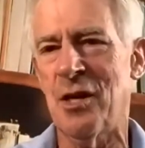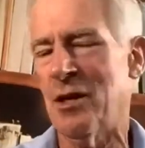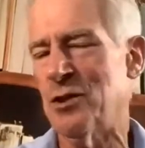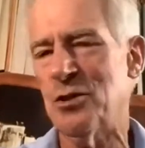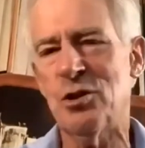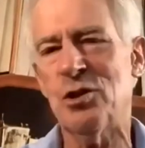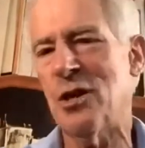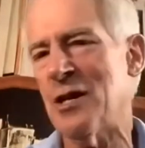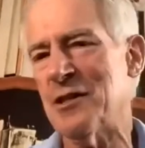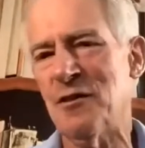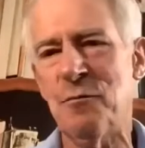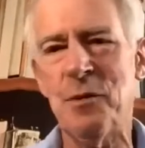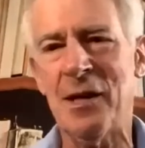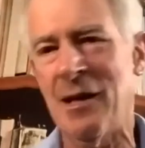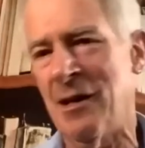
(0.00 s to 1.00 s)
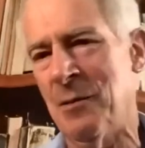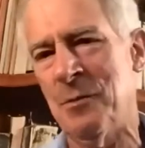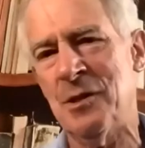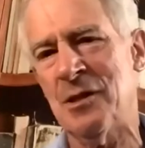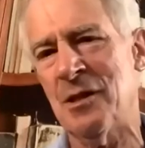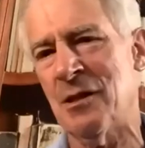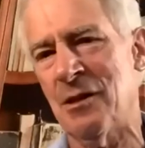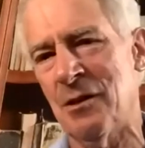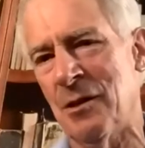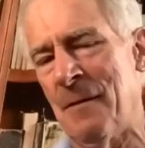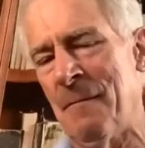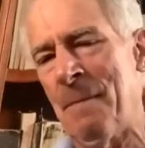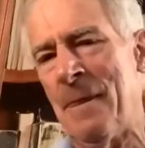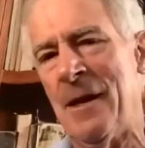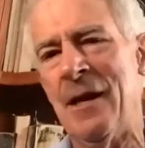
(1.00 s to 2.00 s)
because there's lots of beginner material
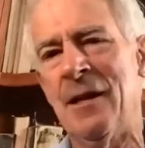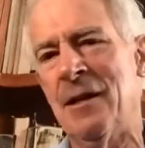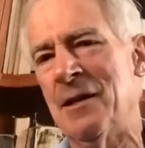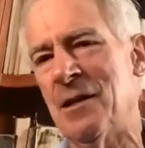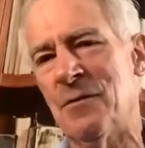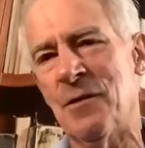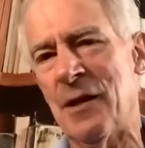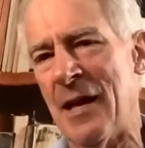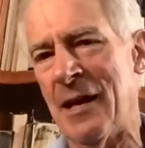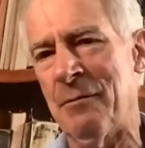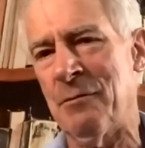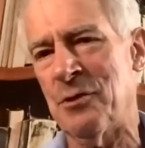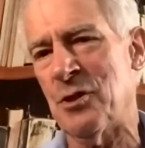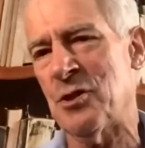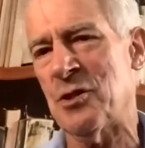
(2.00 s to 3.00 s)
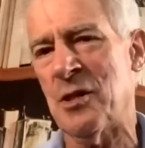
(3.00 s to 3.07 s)
in the different languages,